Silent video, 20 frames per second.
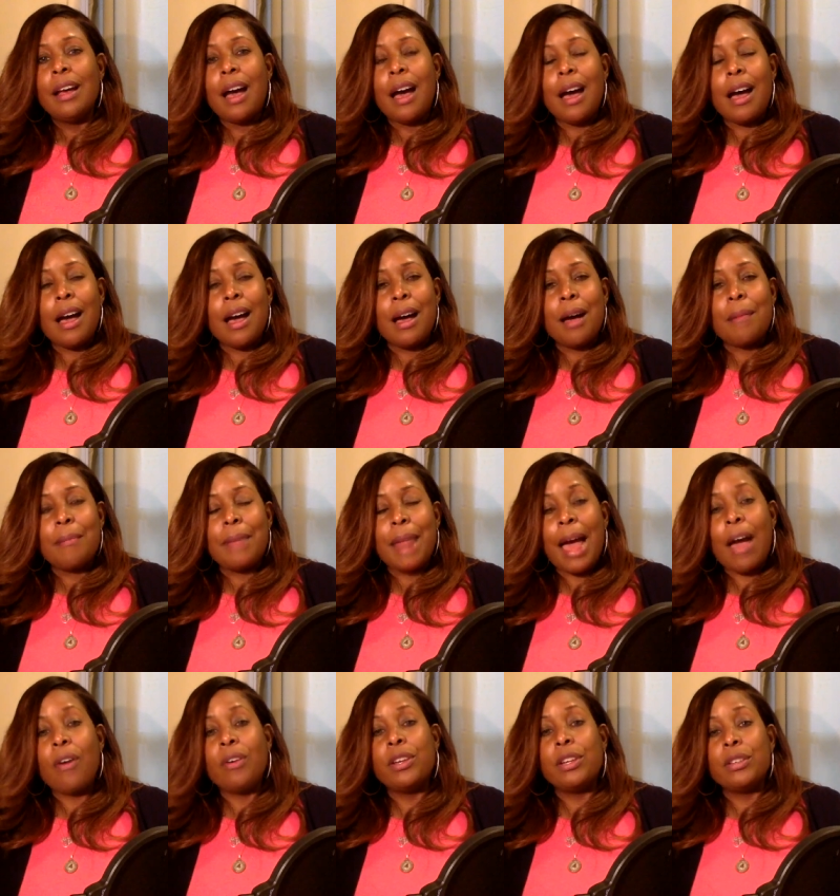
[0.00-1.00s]

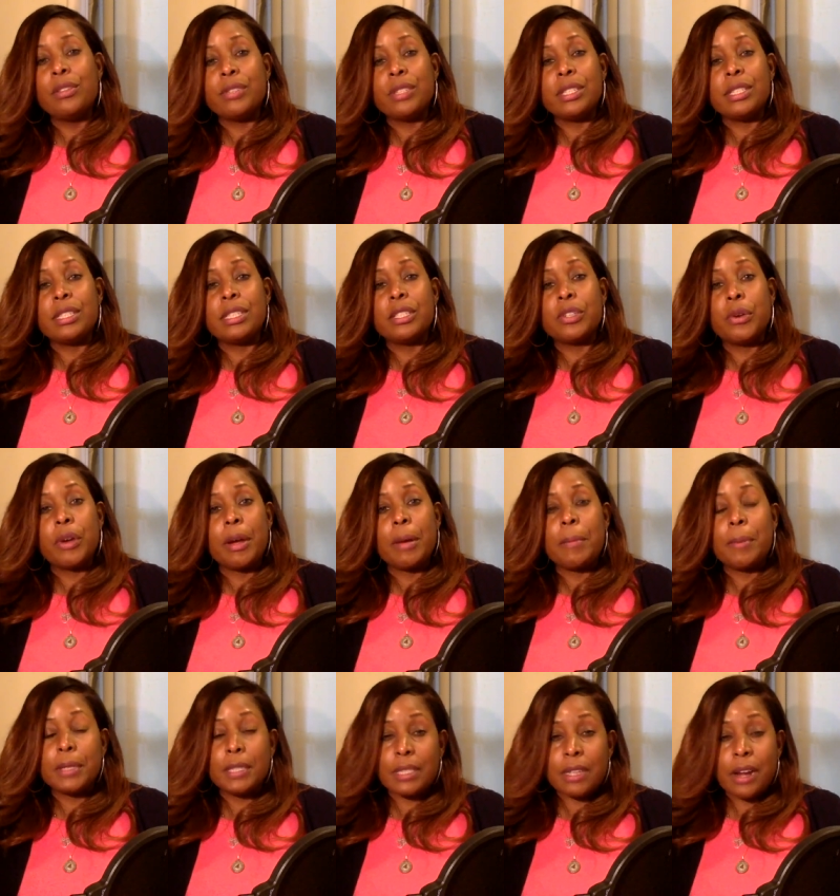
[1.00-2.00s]
Not only loosens its grip,
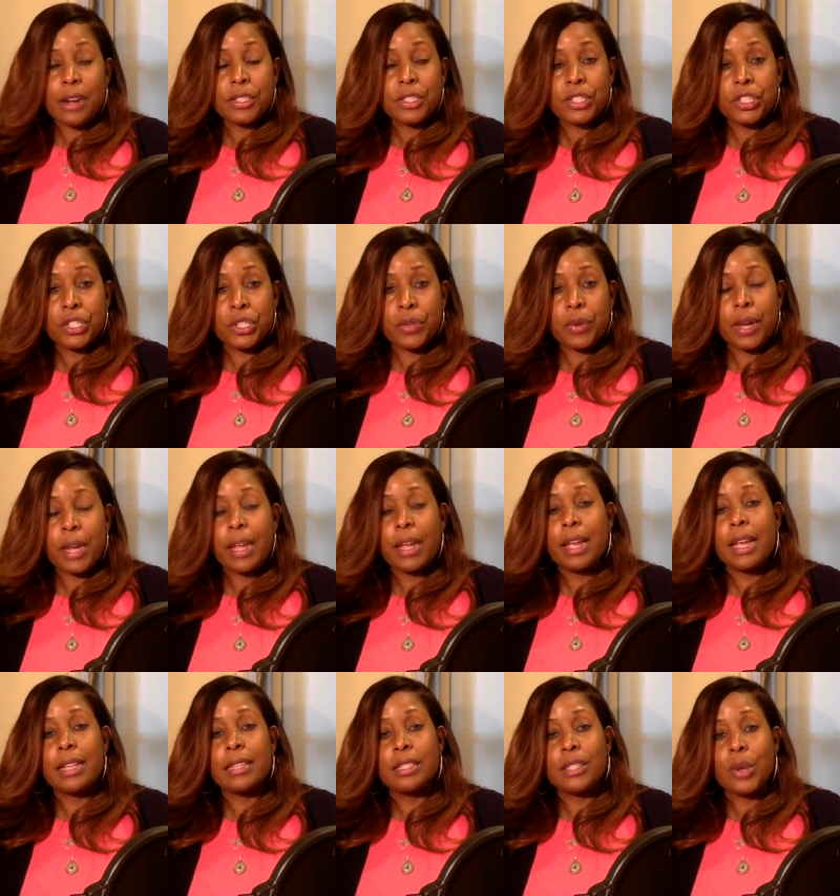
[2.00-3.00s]
but starts to shrink.
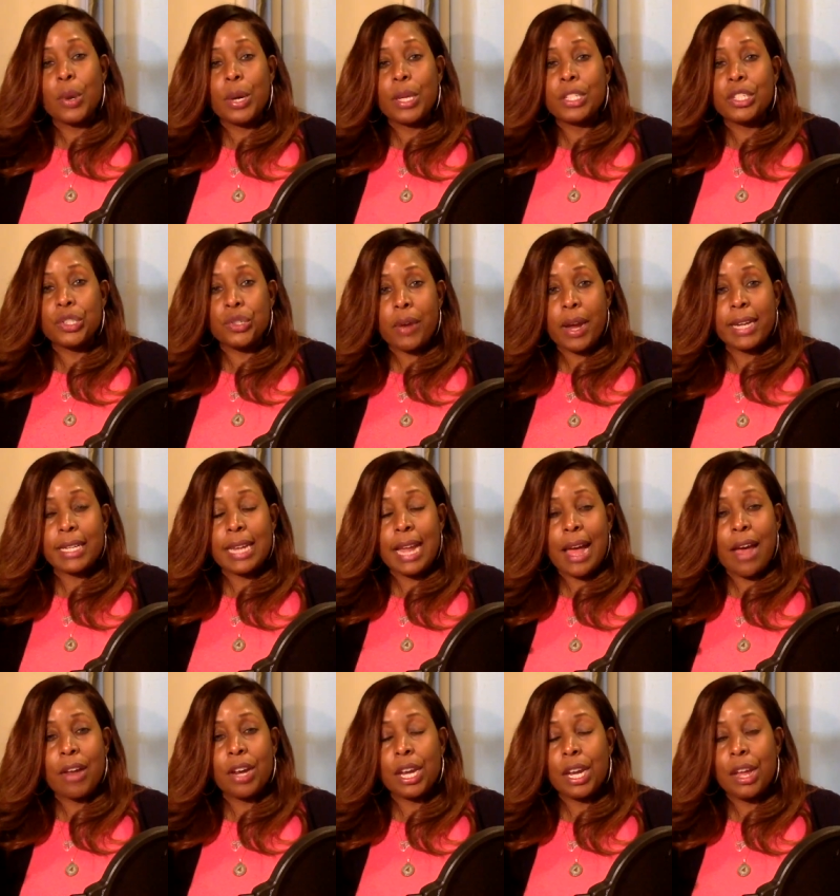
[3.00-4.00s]
And so it shrank
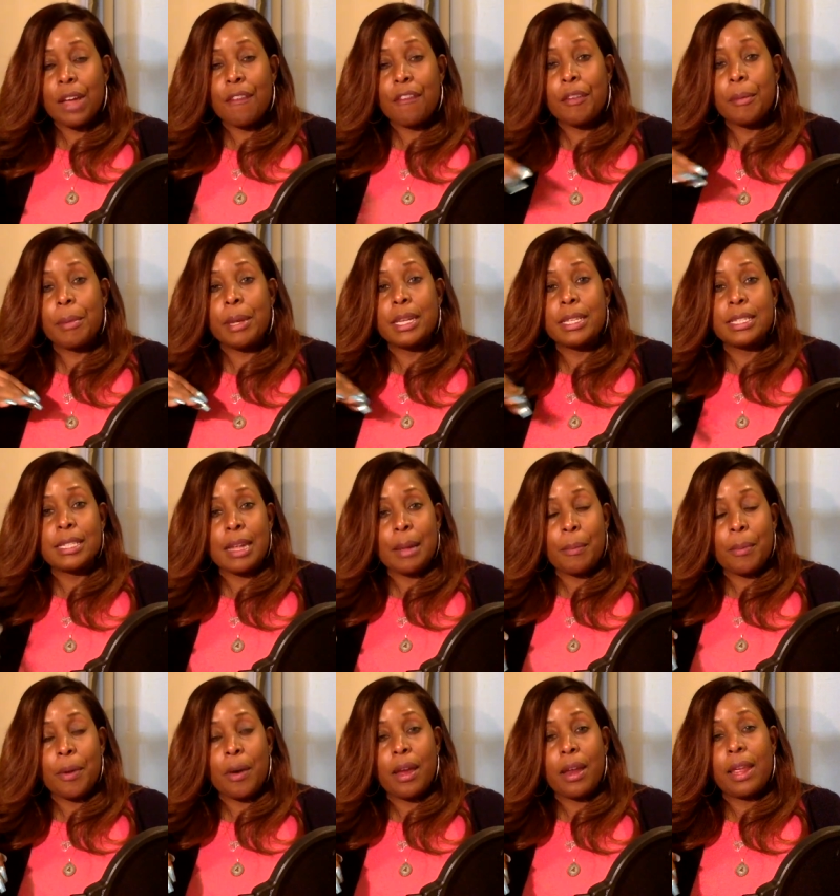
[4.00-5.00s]
down enough for me to
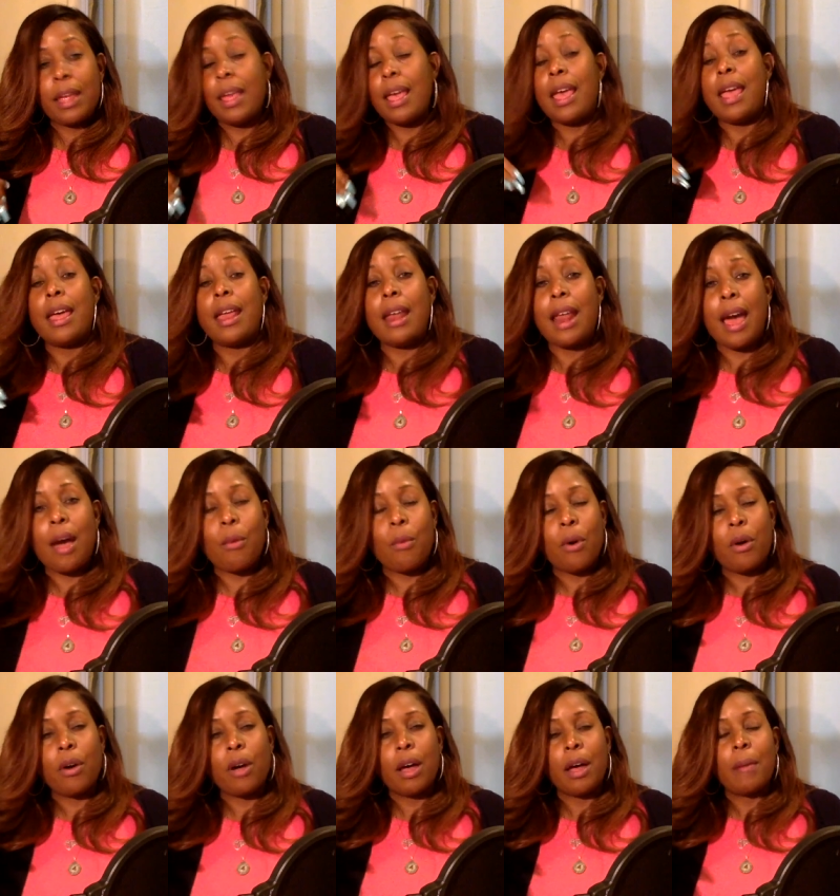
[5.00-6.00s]
step on it, and I
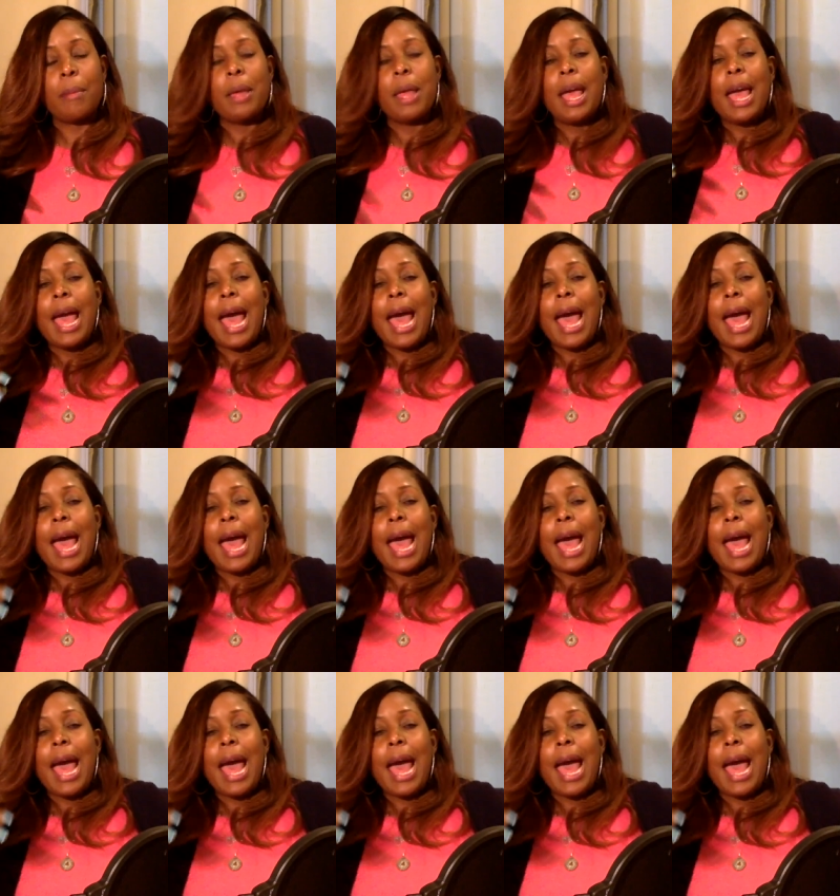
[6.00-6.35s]
woke up.